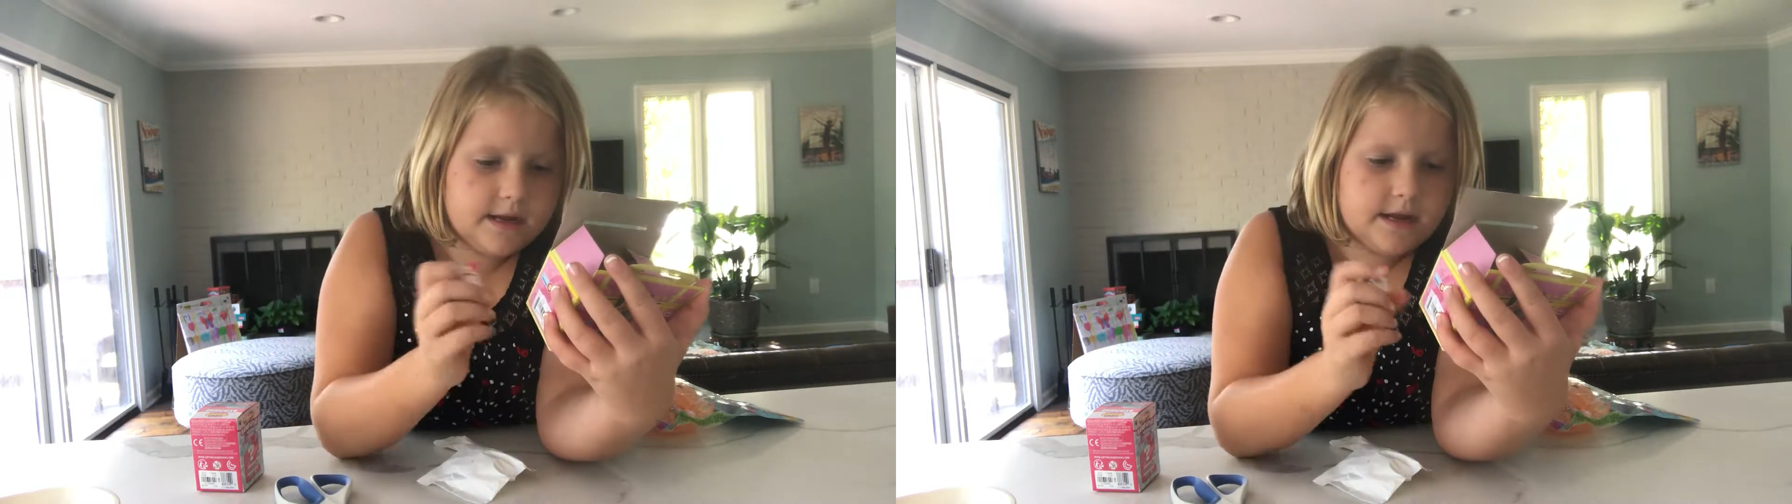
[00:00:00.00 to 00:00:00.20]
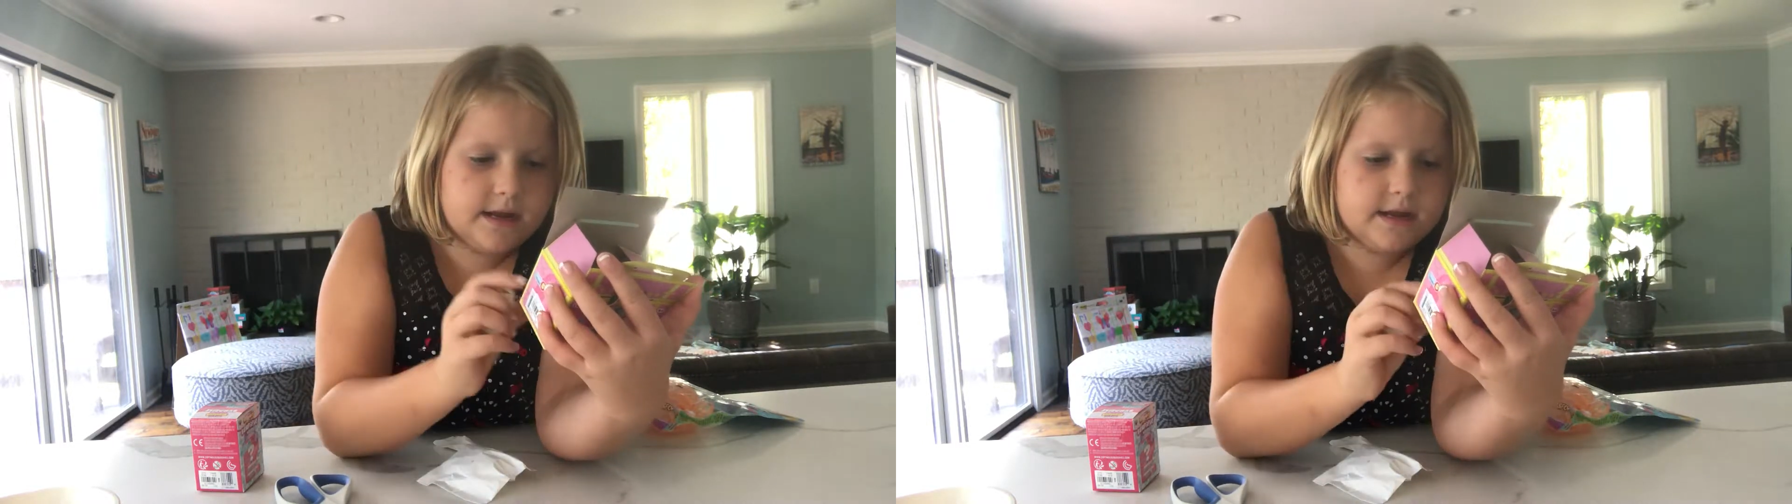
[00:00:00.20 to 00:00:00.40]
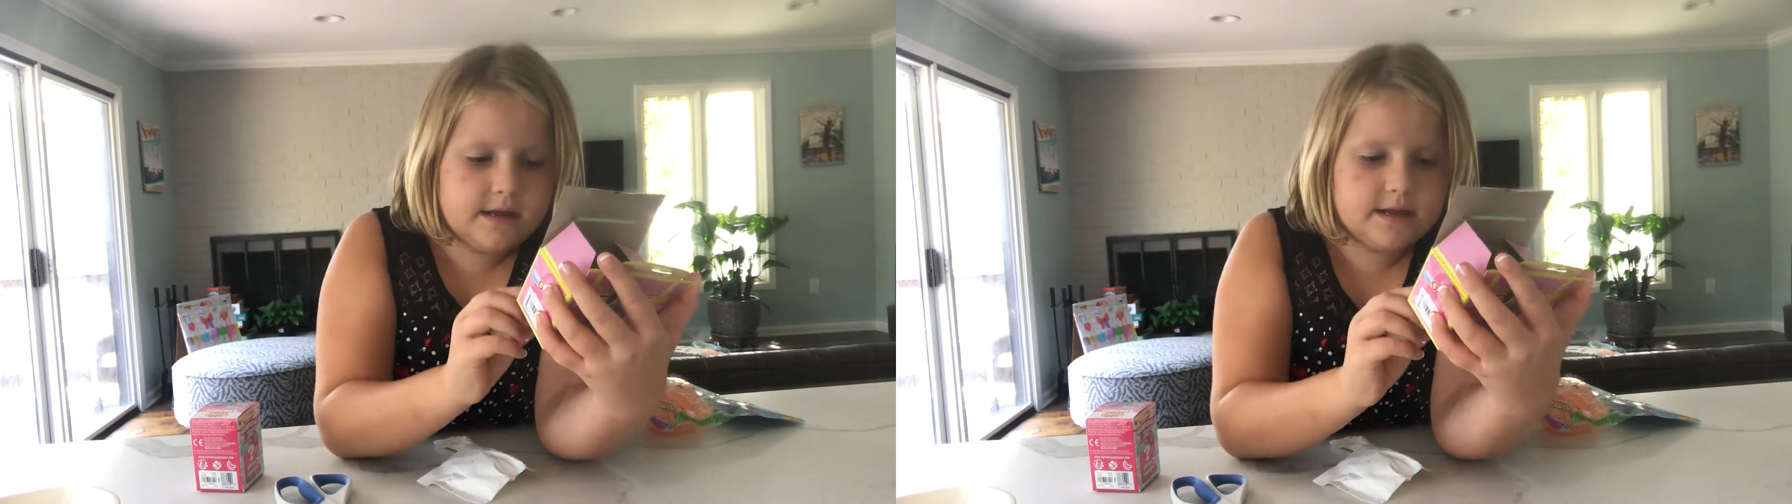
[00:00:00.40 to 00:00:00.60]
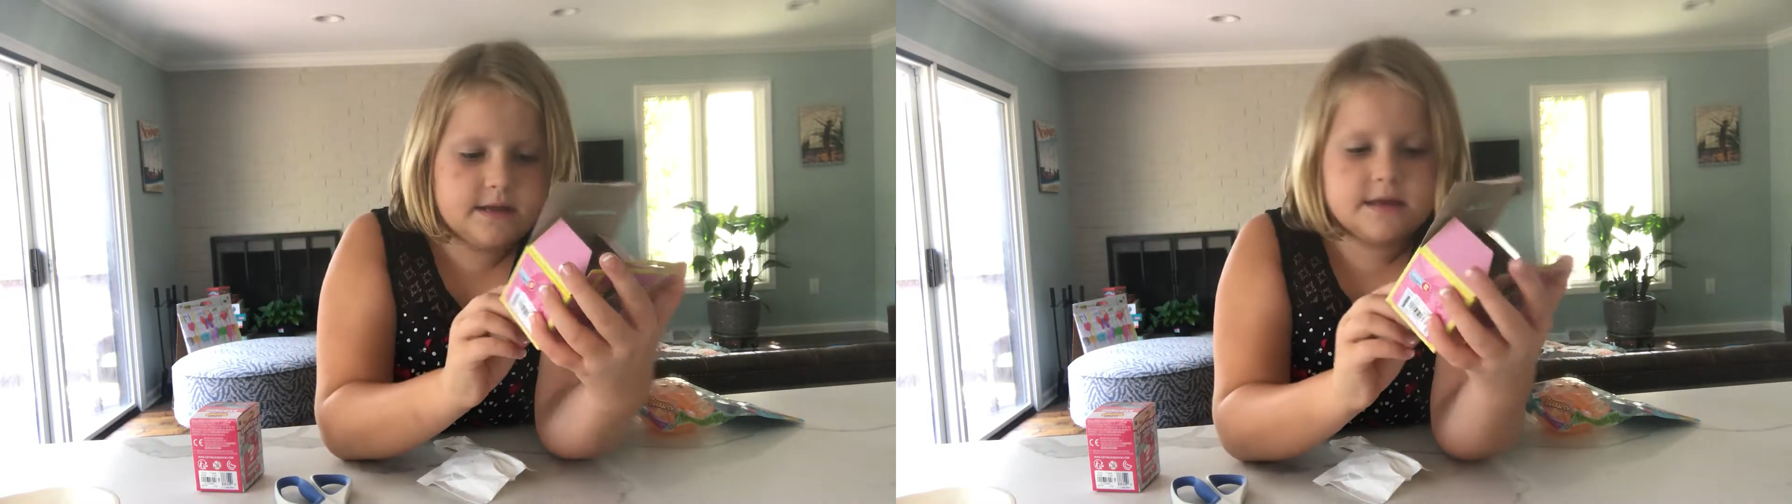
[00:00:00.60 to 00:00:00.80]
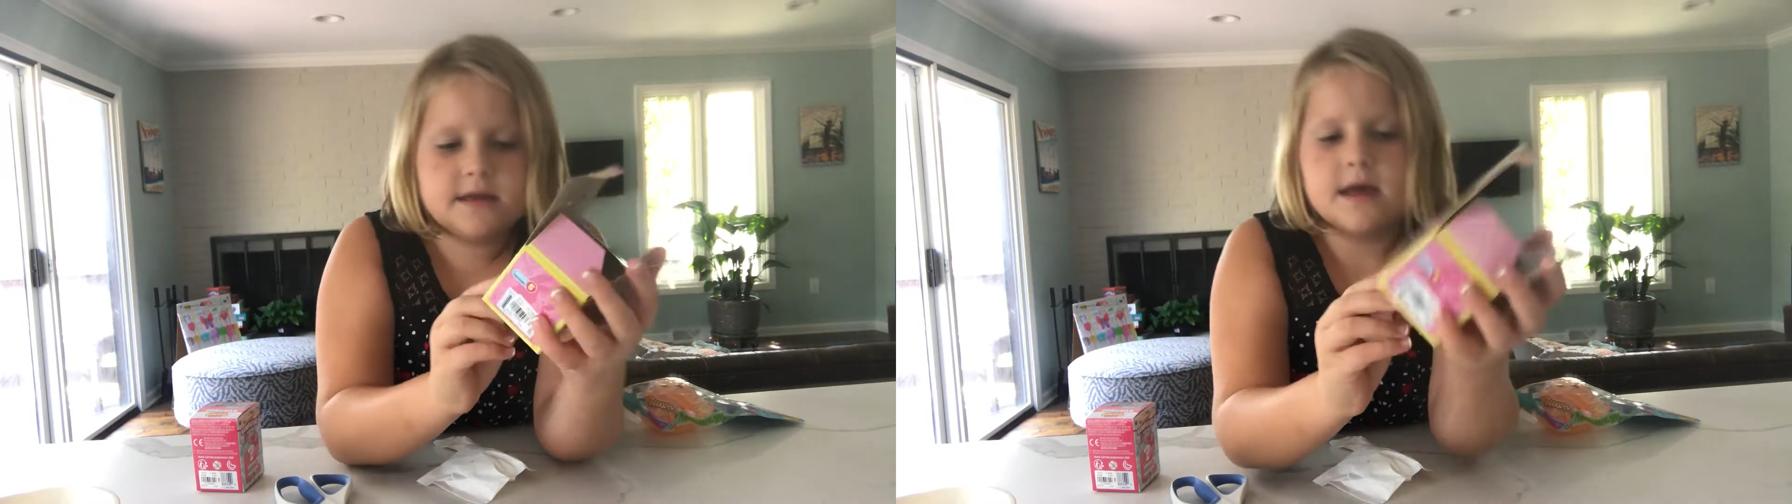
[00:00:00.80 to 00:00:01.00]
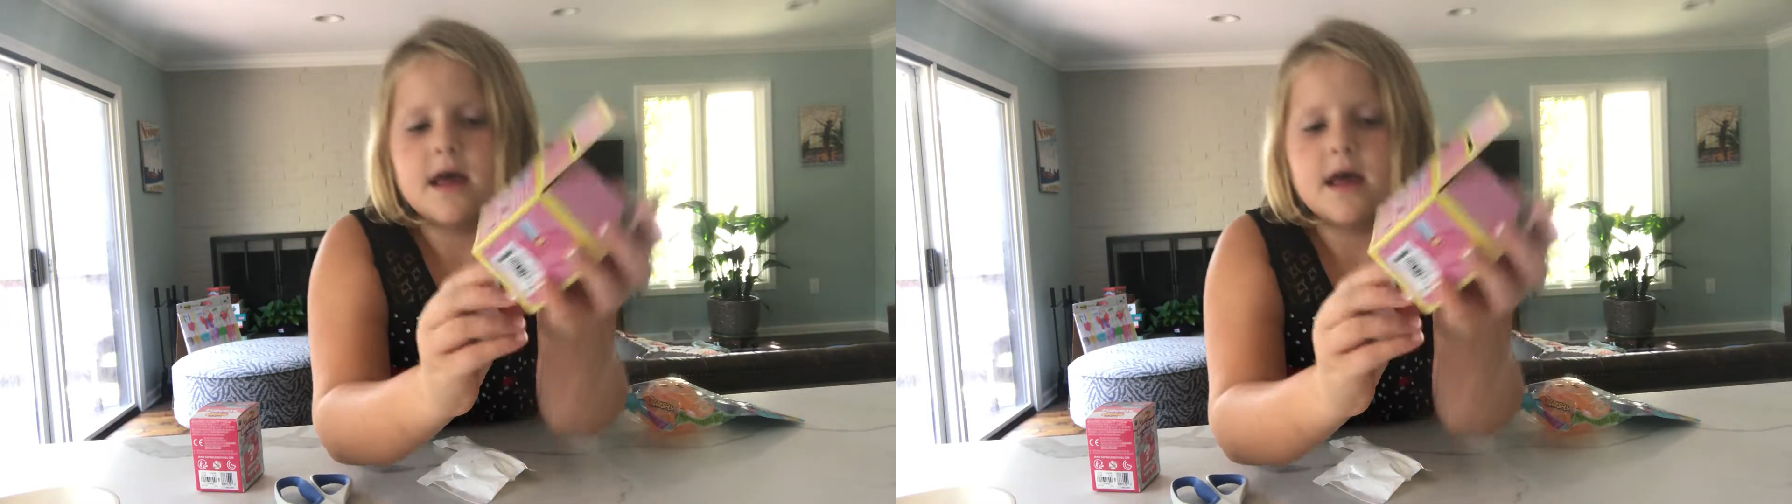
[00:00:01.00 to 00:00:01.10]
is